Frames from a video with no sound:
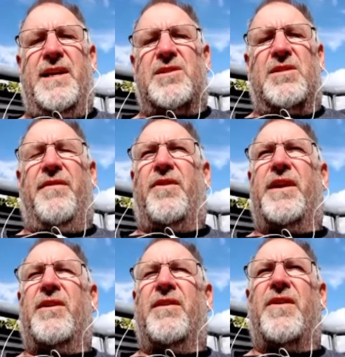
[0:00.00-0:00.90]
It's not a
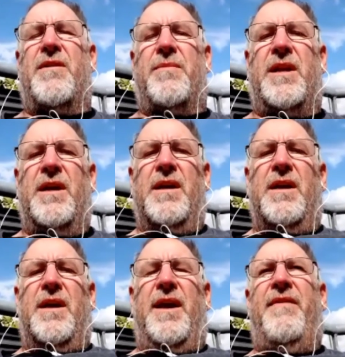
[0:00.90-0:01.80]
very good environment.
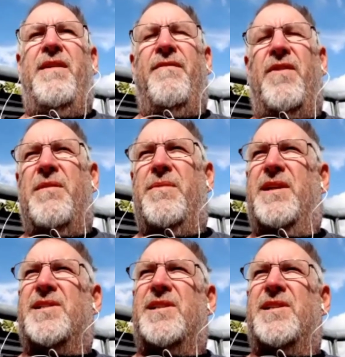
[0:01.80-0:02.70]
And the environment
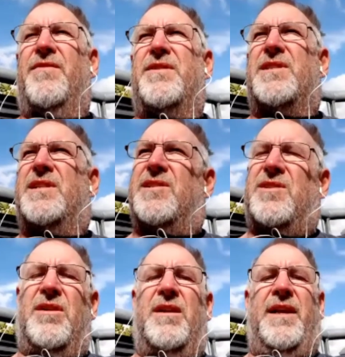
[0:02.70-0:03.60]
itself is,
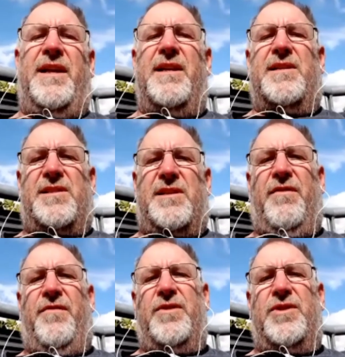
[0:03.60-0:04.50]
does not lend
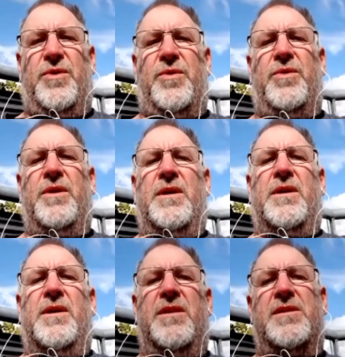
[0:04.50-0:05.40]
itself to
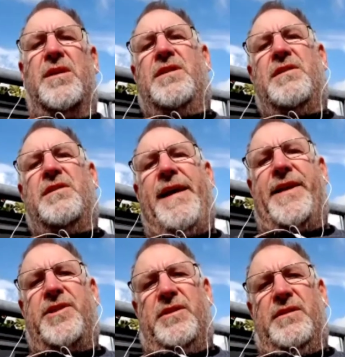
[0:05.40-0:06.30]
this
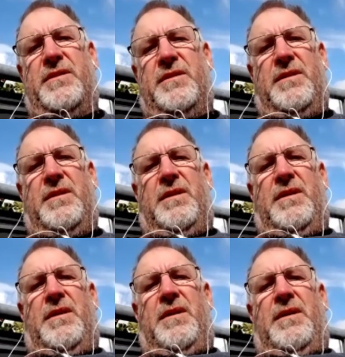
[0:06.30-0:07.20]
interaction.
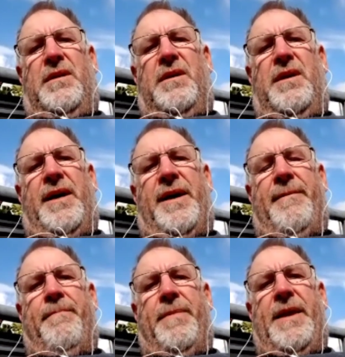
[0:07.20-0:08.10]

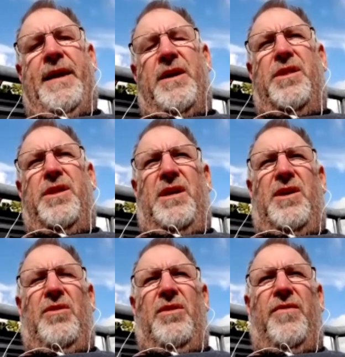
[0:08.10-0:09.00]
Um, and I
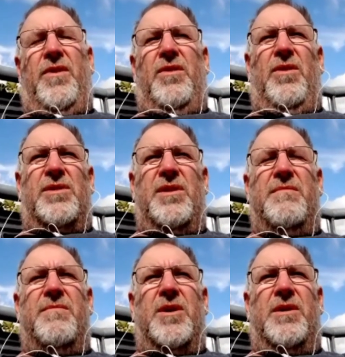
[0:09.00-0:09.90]
think you, if you look to
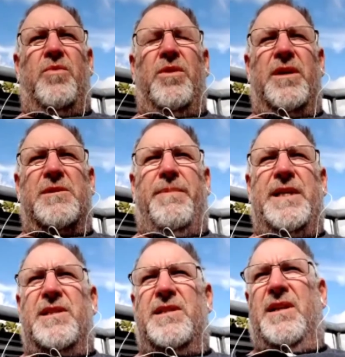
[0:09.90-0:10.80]
the modern
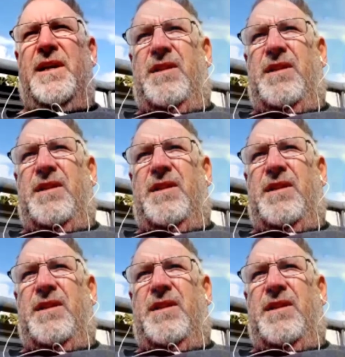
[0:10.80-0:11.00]
workspaces like